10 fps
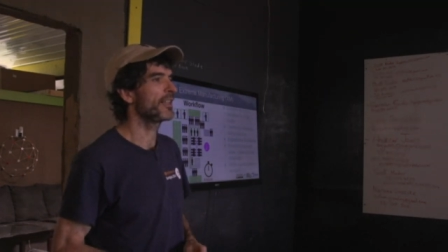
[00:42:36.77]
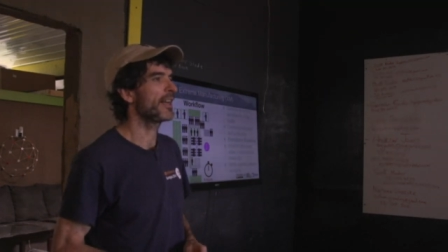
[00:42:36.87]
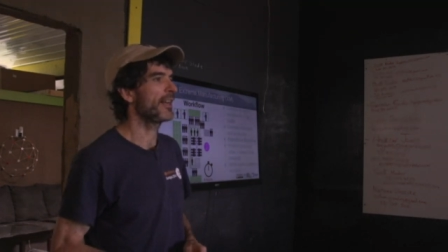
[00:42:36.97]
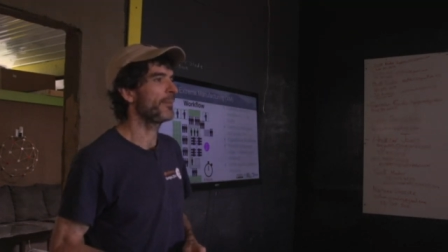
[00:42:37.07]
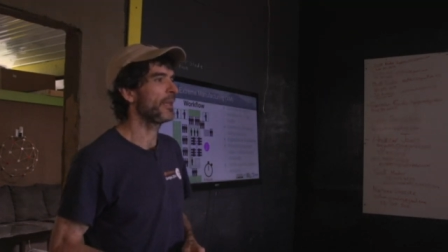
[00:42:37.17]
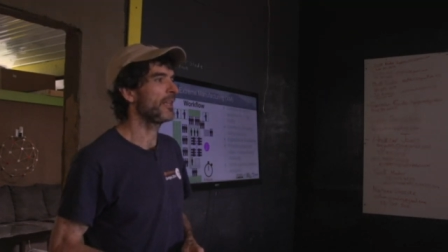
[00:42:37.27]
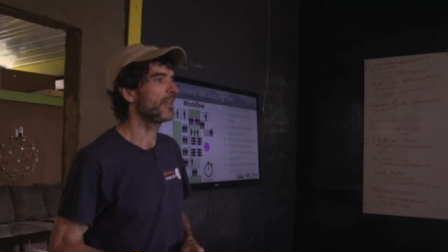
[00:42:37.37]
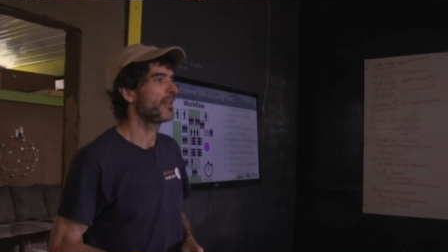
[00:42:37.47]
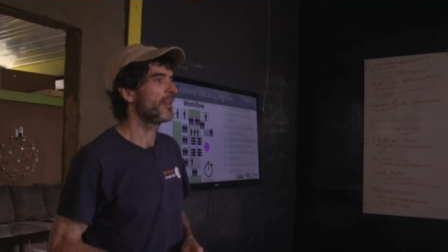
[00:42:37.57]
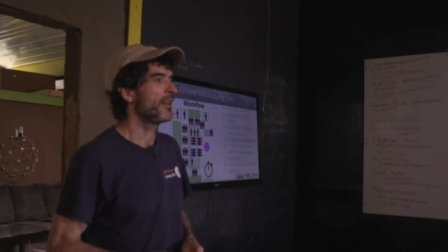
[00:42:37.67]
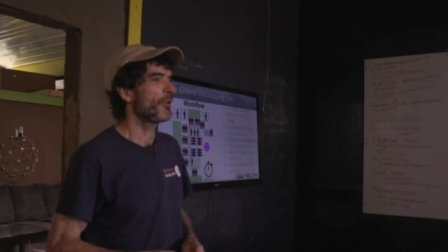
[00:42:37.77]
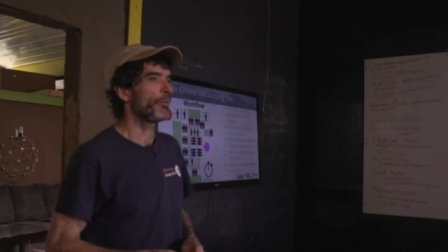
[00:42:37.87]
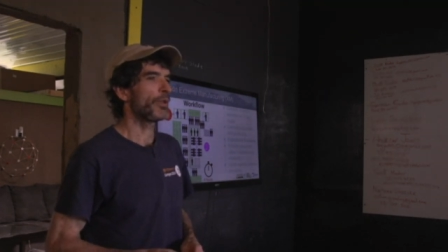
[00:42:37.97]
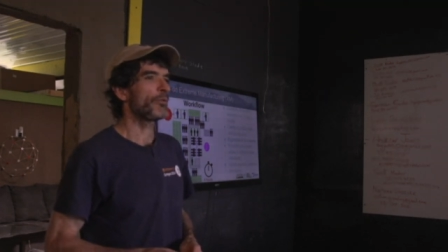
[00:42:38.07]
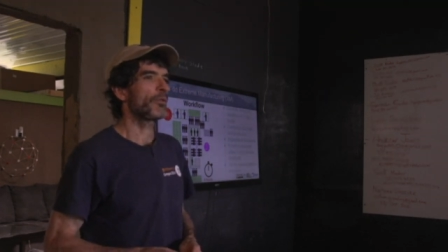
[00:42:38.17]

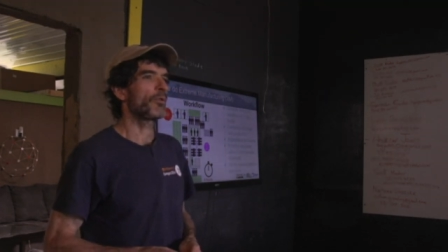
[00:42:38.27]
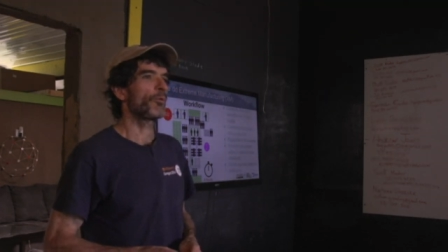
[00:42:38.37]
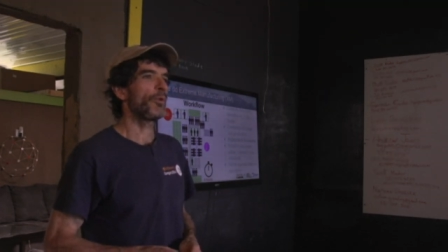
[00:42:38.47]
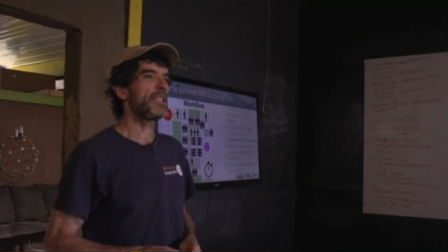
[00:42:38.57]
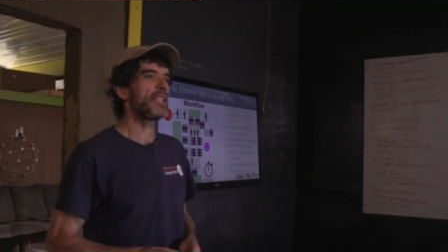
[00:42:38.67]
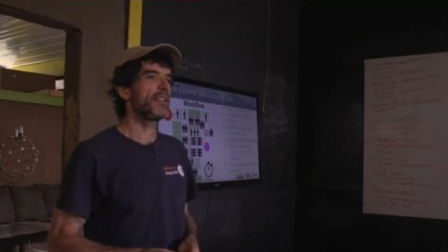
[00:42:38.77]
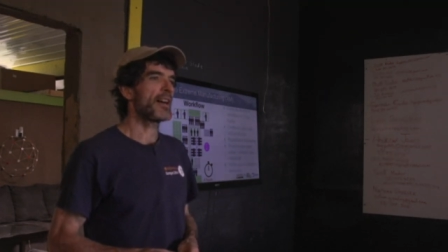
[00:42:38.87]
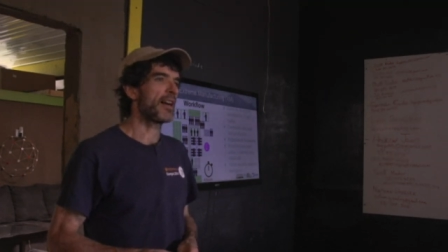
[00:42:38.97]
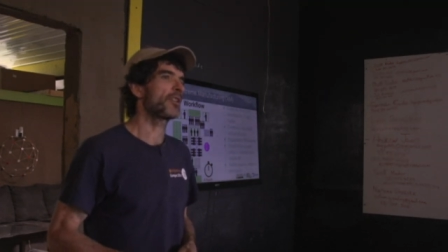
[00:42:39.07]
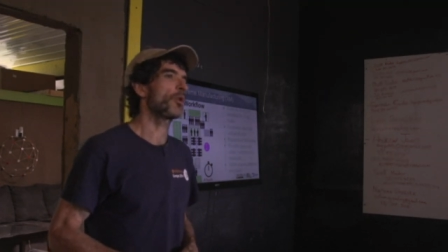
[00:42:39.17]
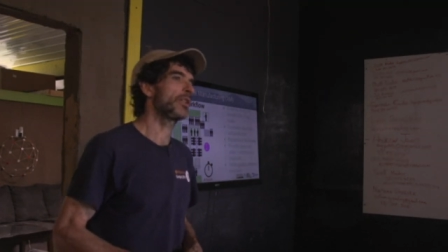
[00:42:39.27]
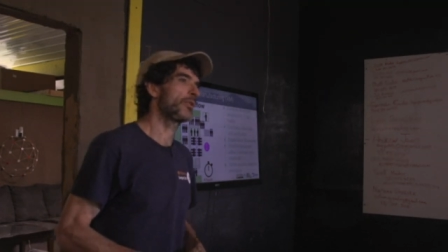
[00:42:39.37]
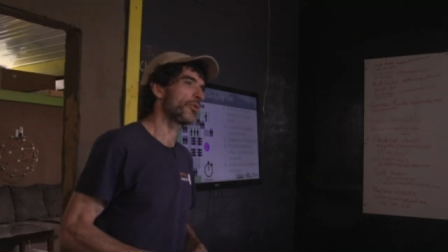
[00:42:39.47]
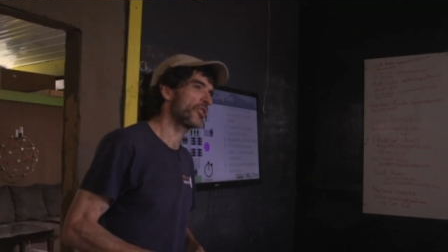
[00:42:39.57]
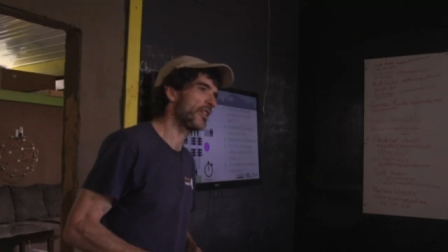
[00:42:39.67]
we did not go
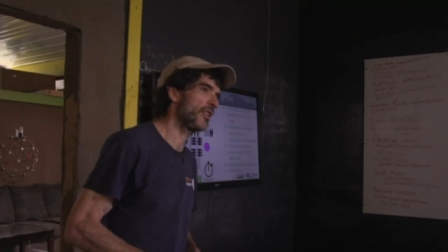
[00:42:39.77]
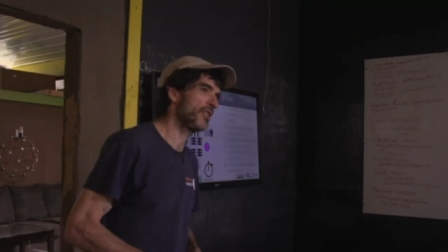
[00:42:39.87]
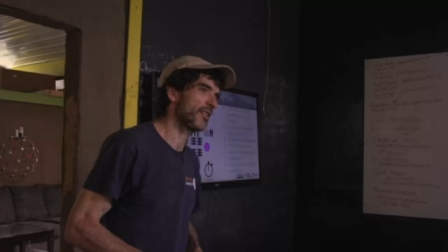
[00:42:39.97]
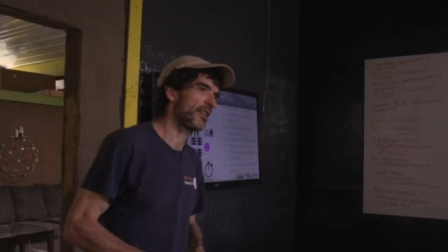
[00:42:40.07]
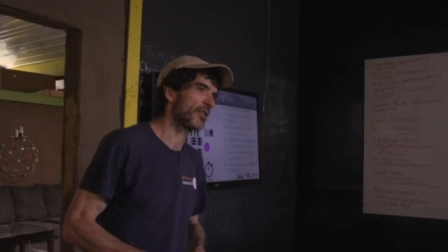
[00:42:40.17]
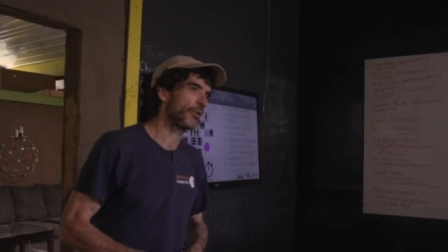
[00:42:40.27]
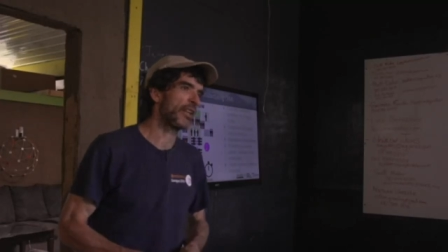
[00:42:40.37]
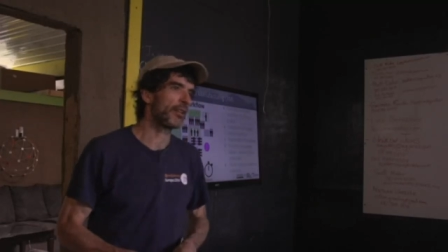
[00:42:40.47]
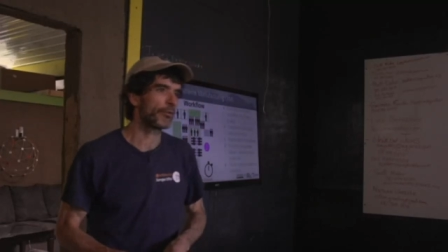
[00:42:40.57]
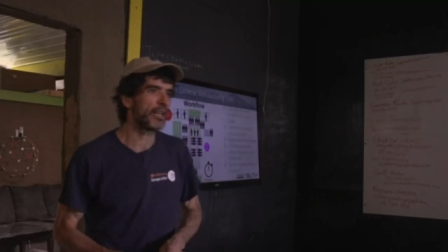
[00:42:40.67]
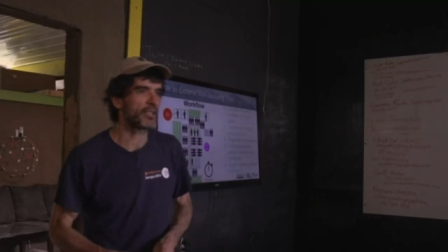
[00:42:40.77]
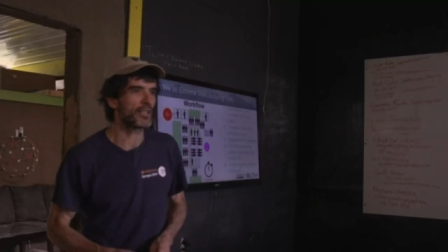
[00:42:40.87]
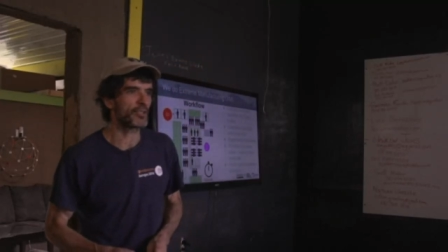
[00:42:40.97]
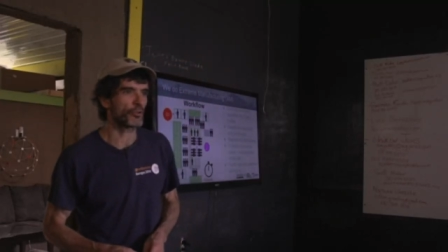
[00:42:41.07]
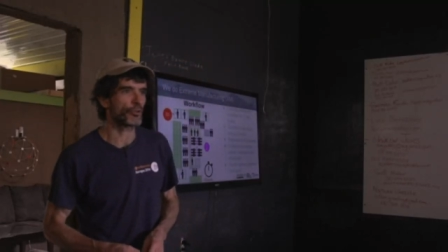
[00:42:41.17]
into cities and a grand
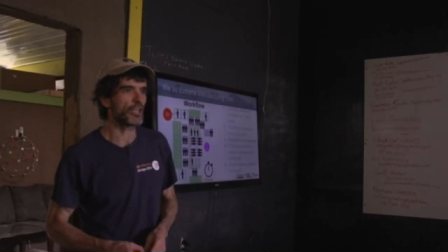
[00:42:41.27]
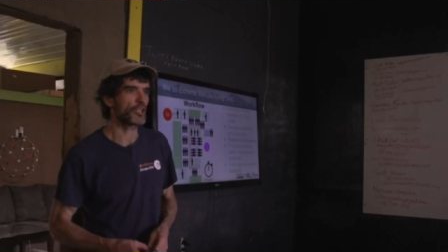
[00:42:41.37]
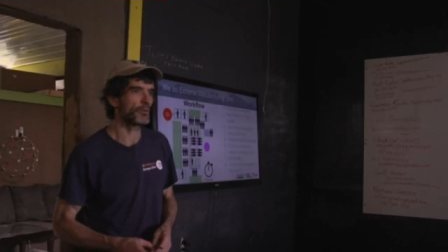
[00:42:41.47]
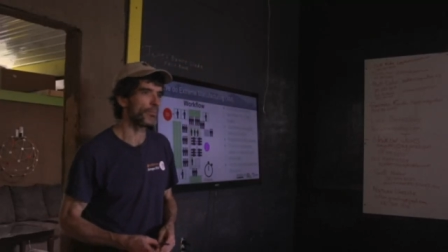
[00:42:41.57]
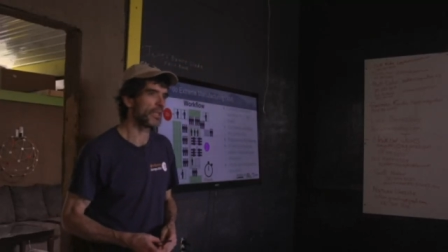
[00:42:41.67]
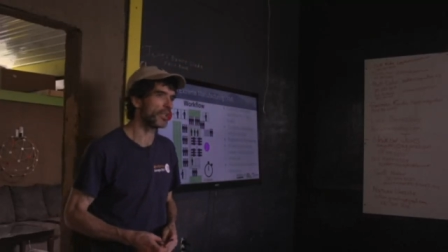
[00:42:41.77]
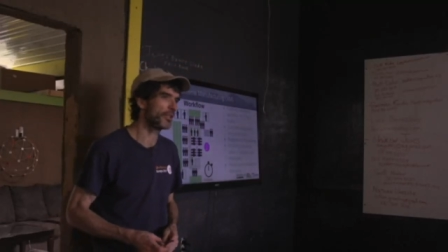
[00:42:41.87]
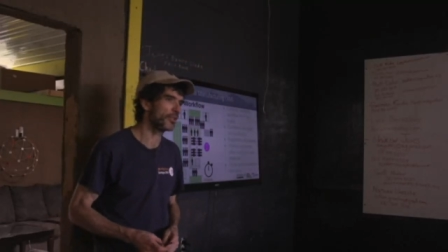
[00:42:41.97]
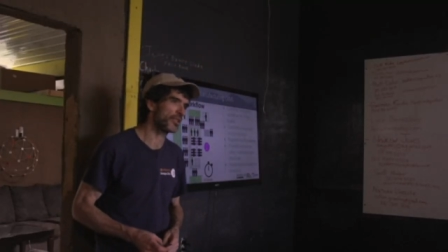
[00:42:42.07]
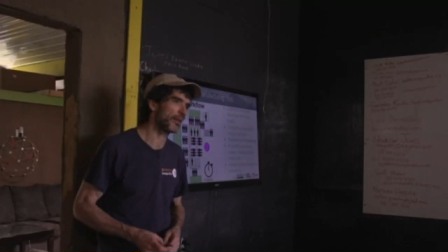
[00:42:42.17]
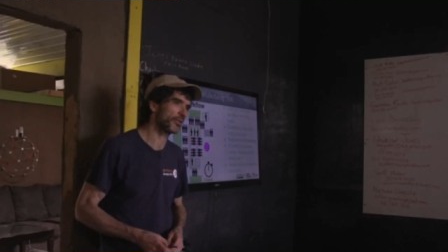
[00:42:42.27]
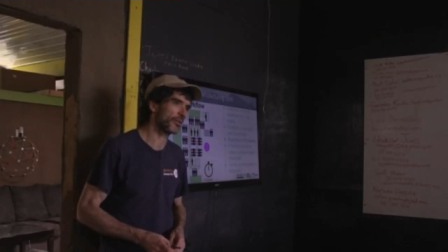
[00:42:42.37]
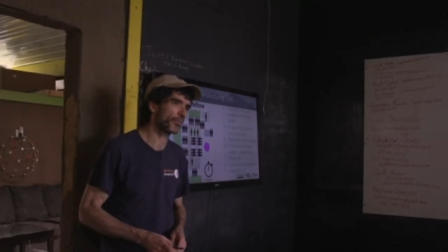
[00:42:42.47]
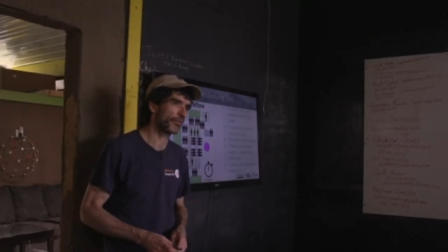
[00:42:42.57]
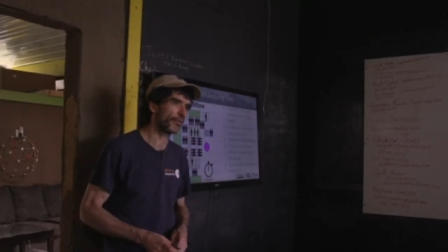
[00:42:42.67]
concentration because that was
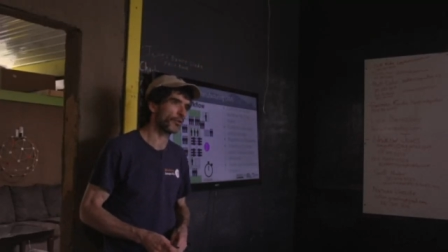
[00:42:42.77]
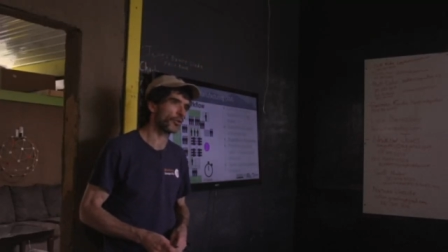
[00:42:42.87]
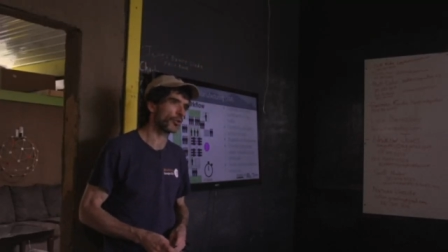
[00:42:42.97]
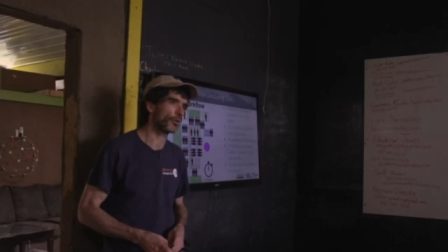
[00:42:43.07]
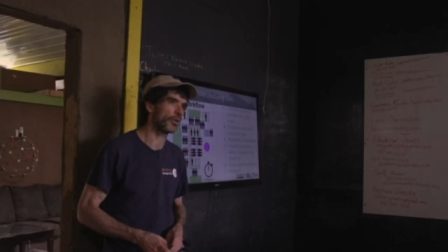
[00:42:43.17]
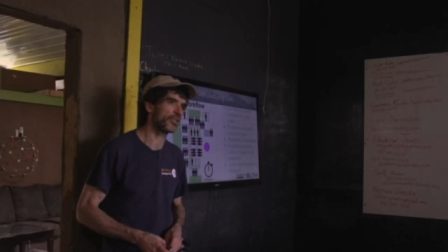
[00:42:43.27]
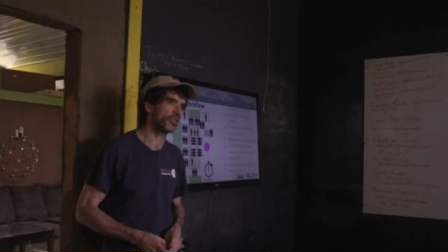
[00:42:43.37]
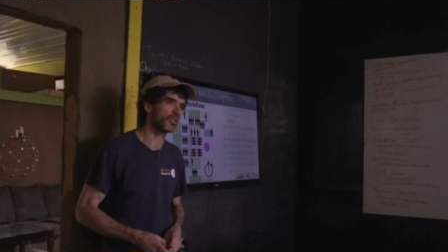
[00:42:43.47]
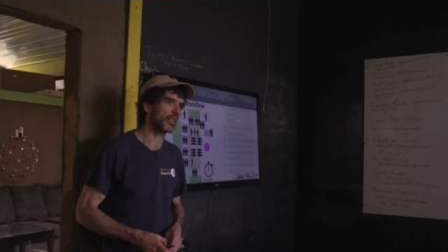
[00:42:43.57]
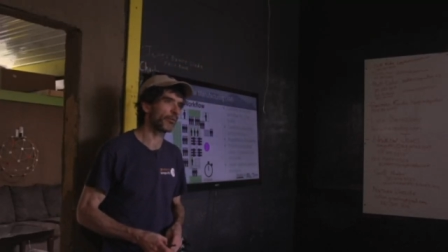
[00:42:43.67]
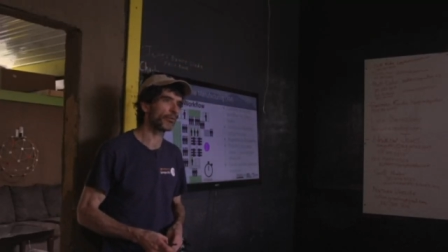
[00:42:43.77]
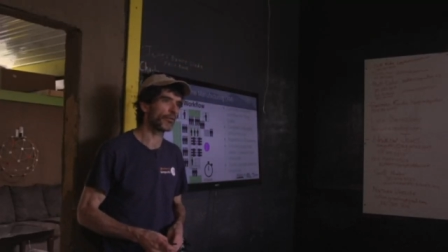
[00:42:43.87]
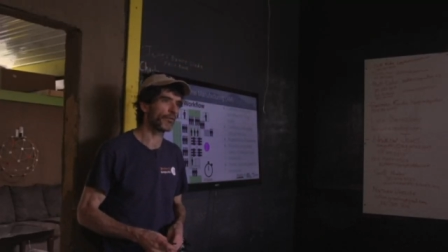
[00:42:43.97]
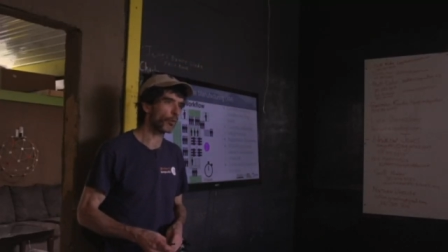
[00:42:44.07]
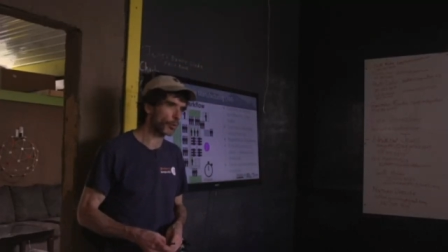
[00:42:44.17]
the preferred choice. It's like we
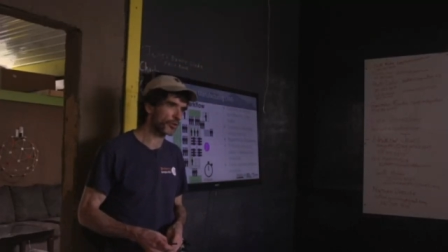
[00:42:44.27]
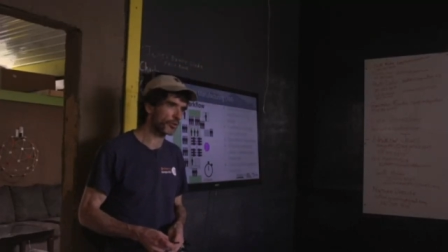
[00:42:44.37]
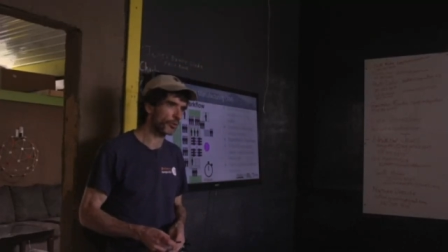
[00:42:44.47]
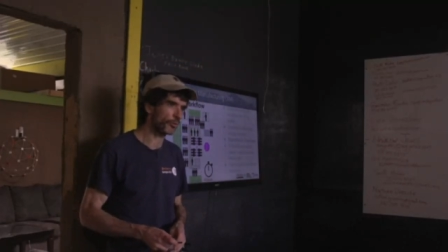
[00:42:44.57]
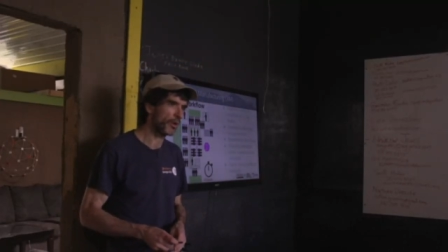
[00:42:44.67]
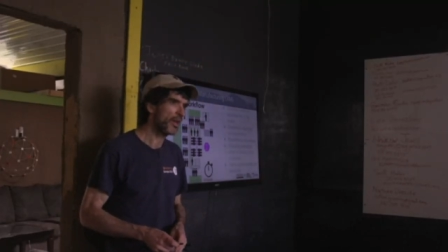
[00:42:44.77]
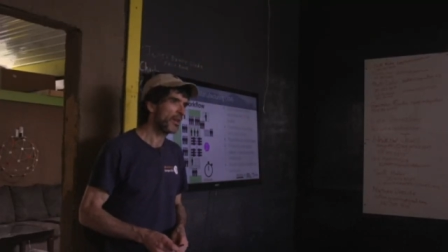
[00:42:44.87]
were forced to